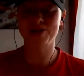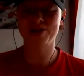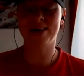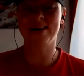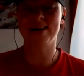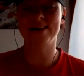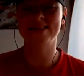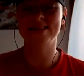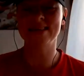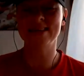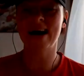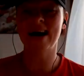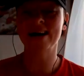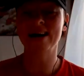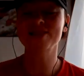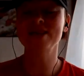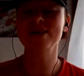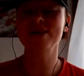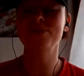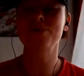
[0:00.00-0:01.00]
guys.
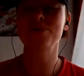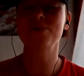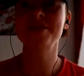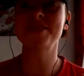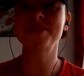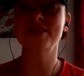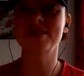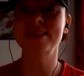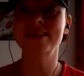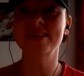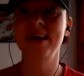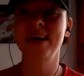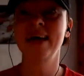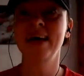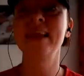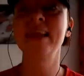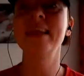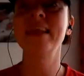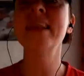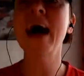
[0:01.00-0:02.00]
Actually, we started
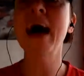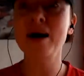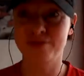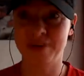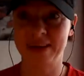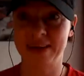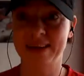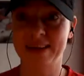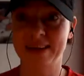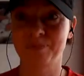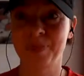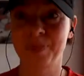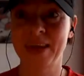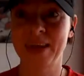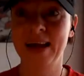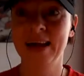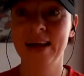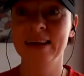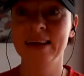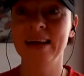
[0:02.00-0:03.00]
laughing.
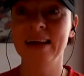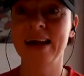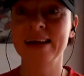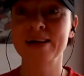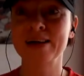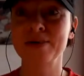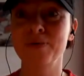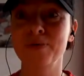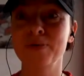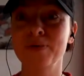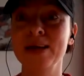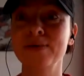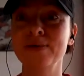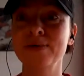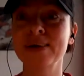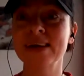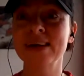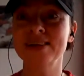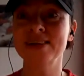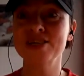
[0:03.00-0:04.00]
Like, we
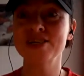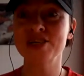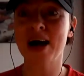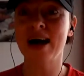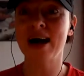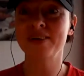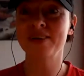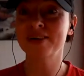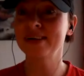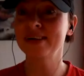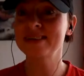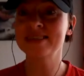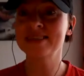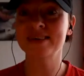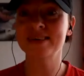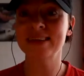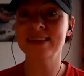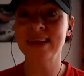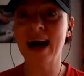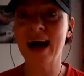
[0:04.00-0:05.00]
look at each other and
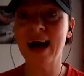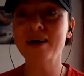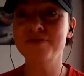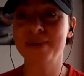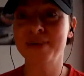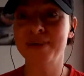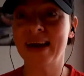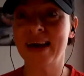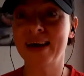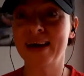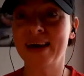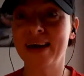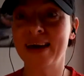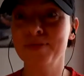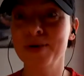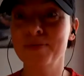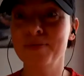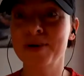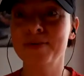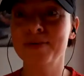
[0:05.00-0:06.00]
start laughing. And we
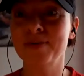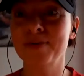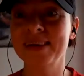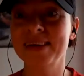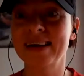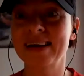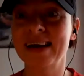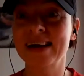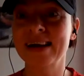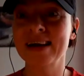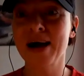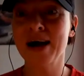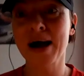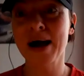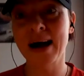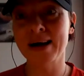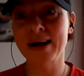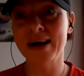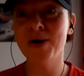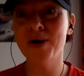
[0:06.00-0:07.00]
were wondering, like,
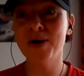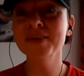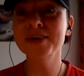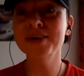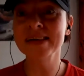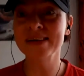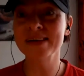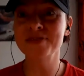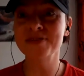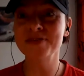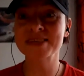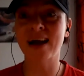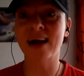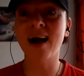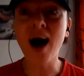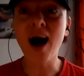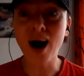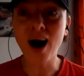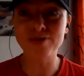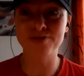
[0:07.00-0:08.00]
I wonder if it's a
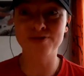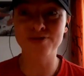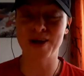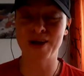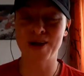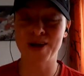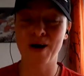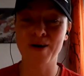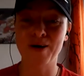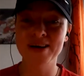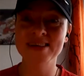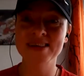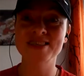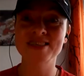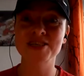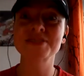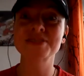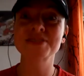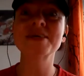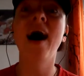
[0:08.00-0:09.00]
coffee or is it
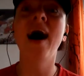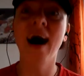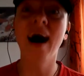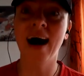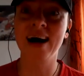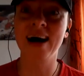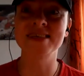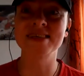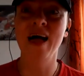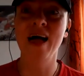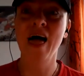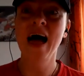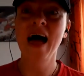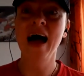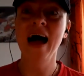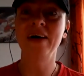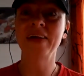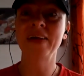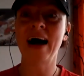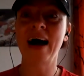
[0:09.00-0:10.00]
just us?
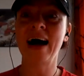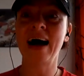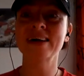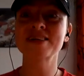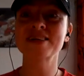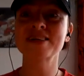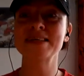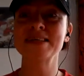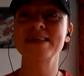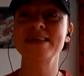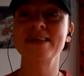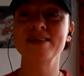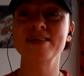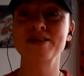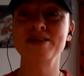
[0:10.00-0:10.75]
And actually,